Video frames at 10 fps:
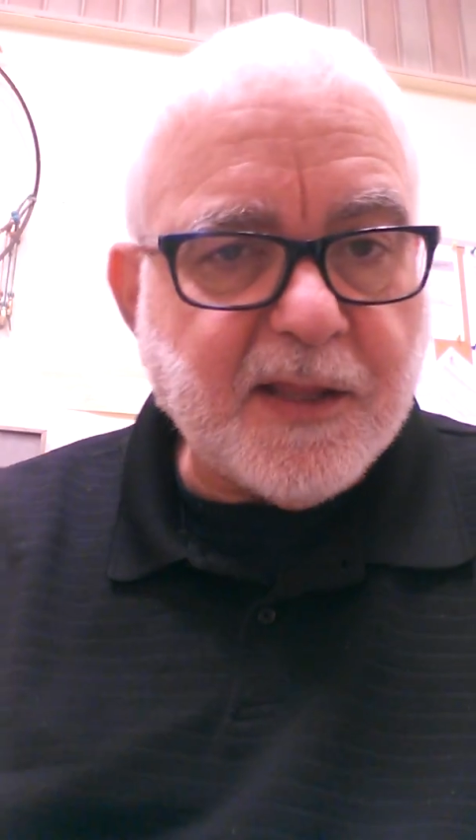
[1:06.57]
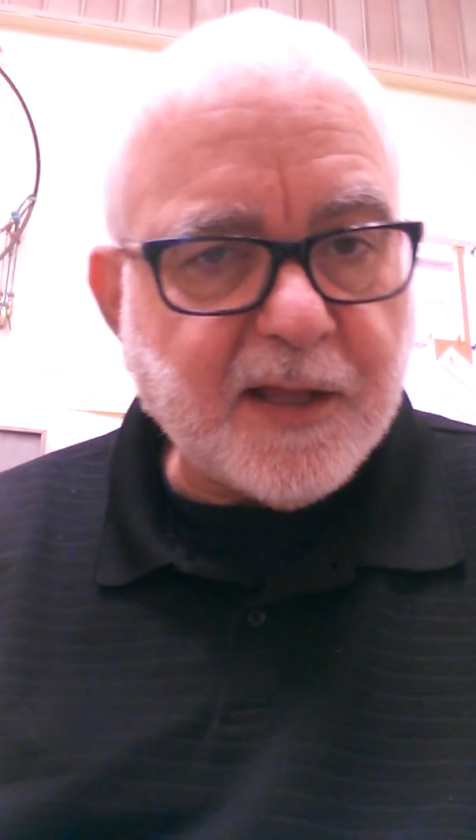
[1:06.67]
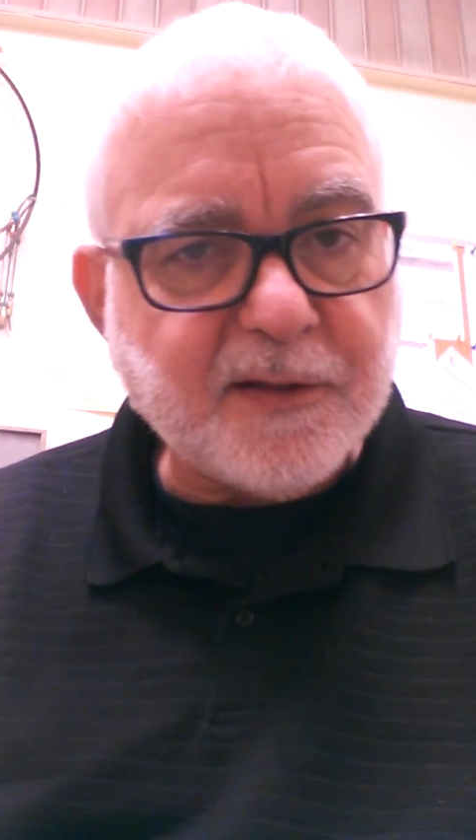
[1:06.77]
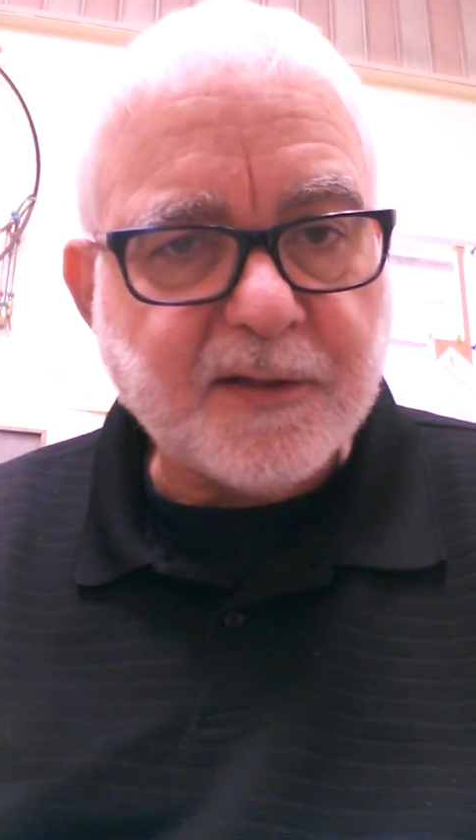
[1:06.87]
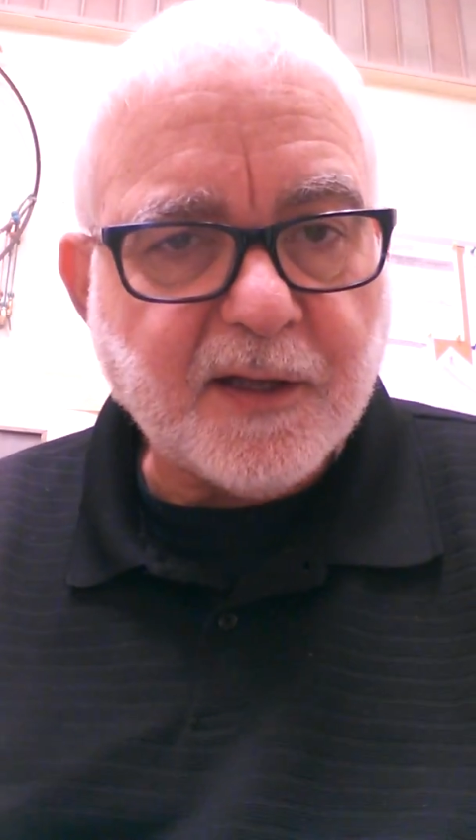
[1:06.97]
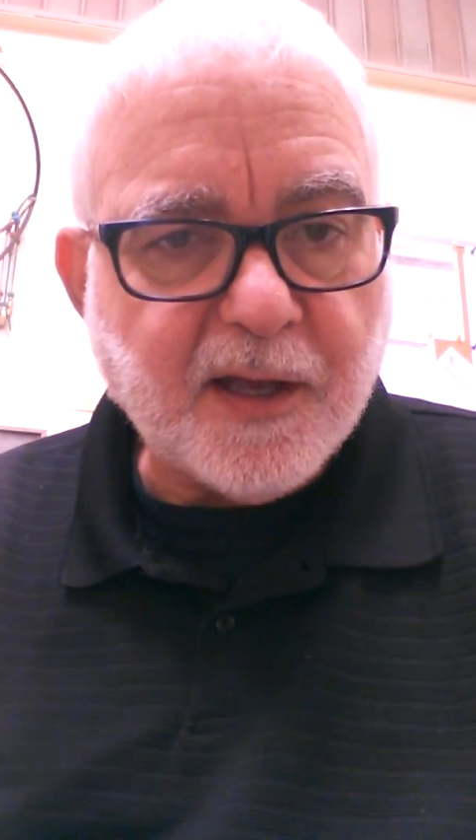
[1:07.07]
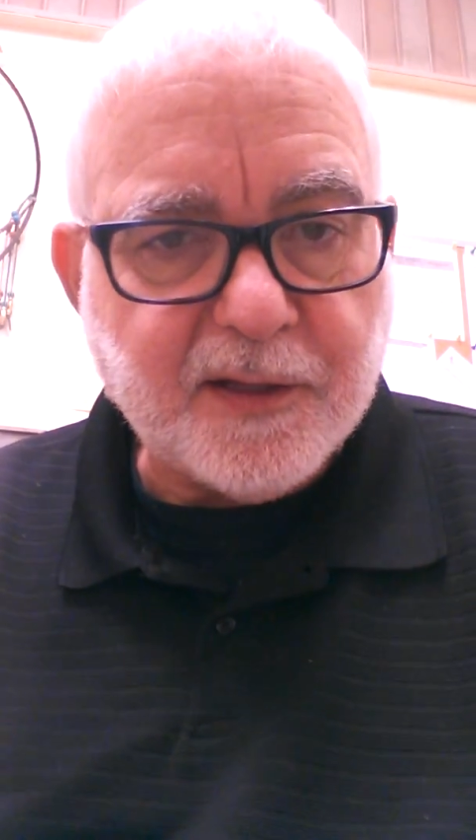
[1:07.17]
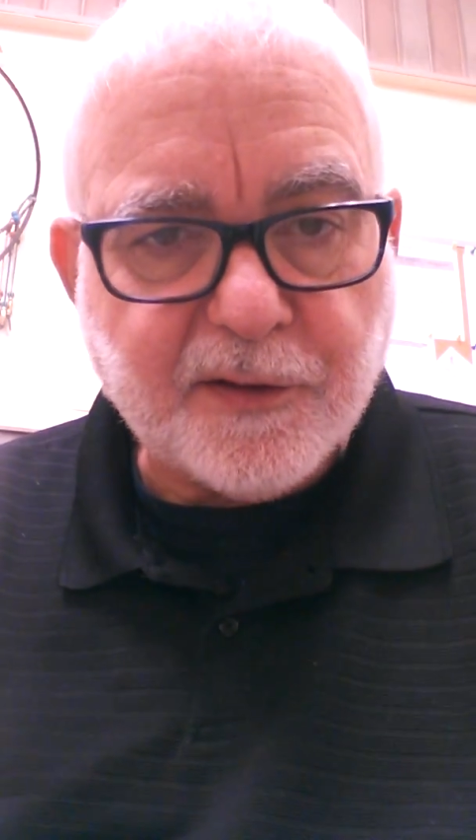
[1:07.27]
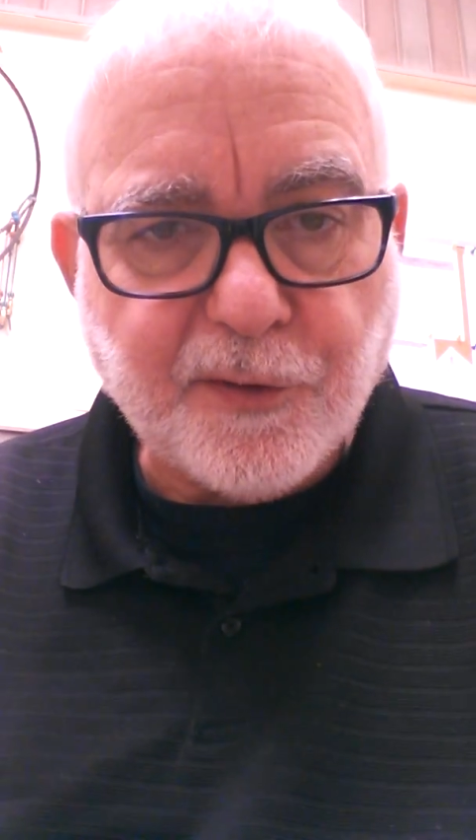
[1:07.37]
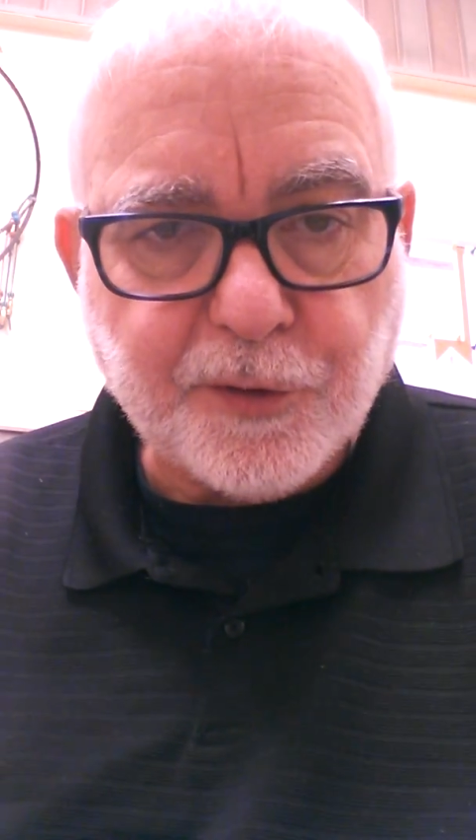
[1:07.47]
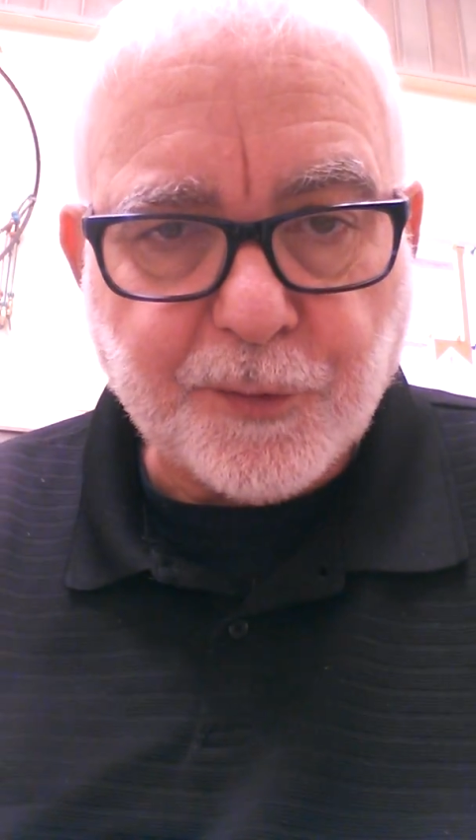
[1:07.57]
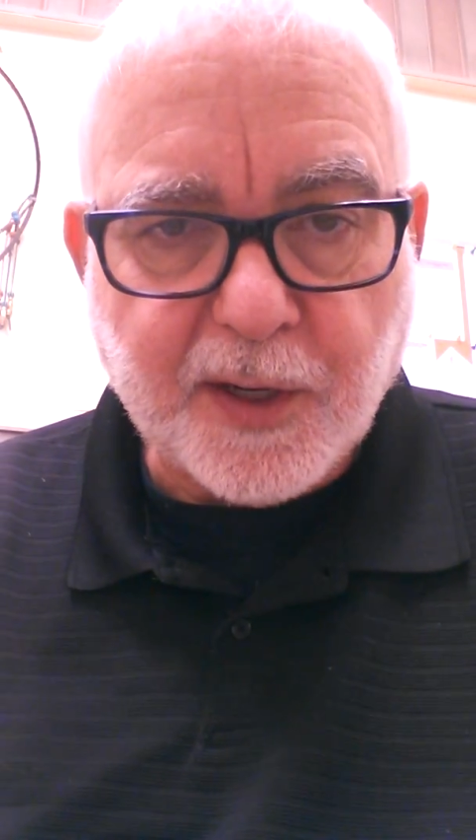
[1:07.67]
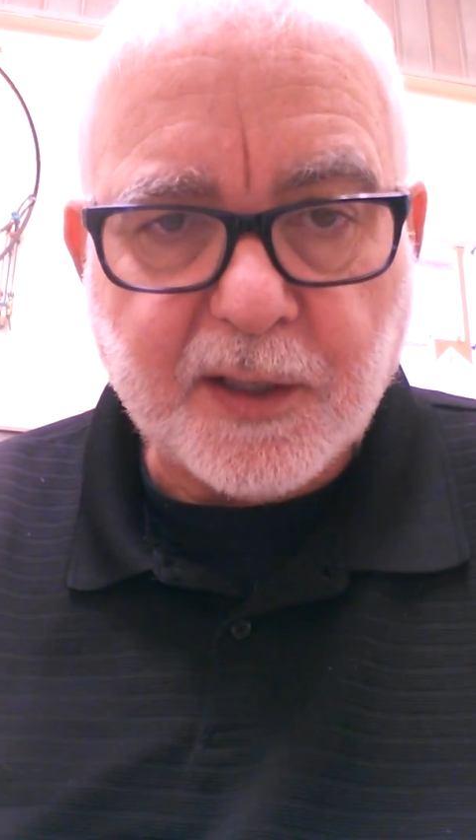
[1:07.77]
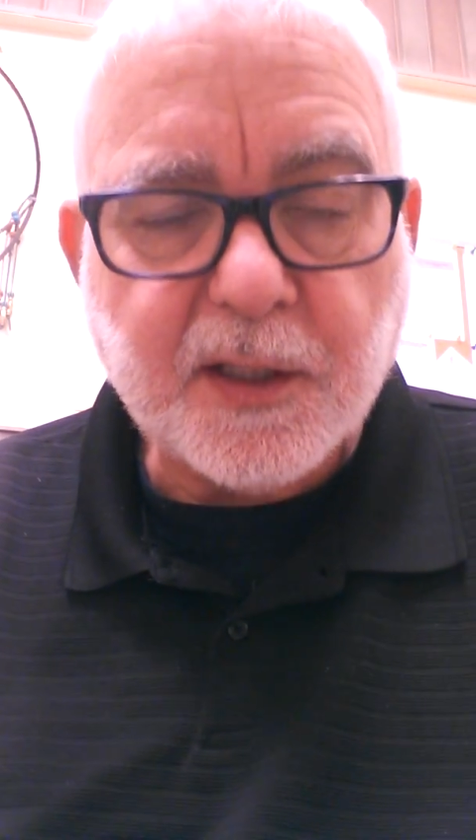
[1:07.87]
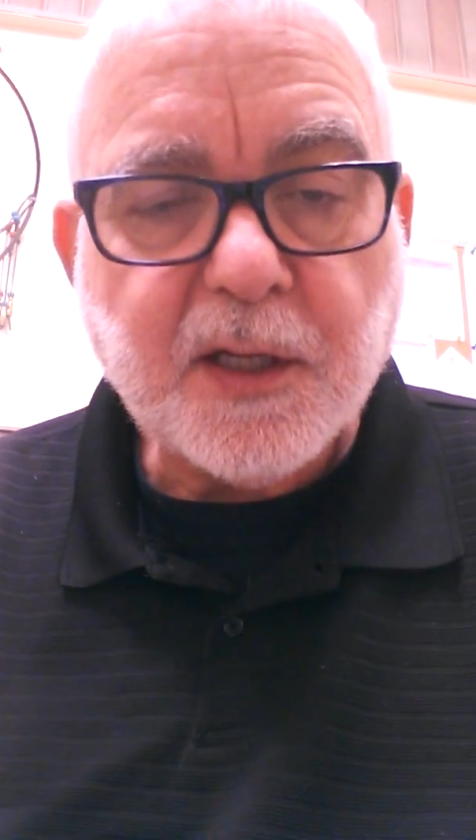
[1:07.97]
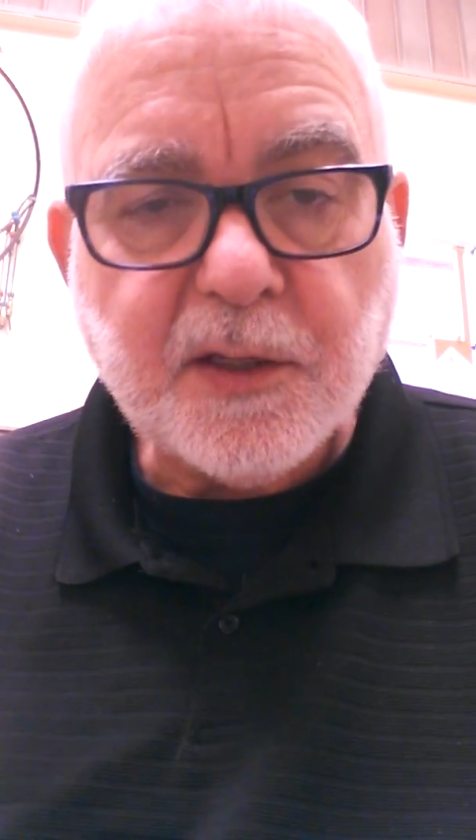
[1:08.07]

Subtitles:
that in third grade